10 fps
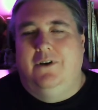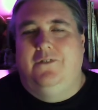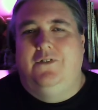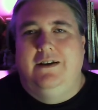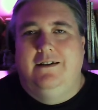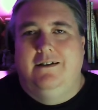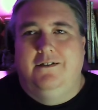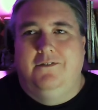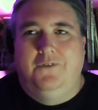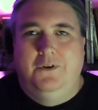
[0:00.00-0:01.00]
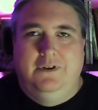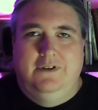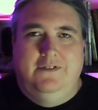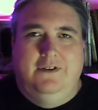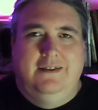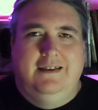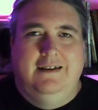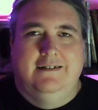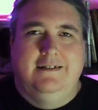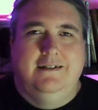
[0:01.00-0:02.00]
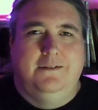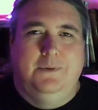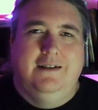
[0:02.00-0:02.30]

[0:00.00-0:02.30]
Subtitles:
often focus on things that,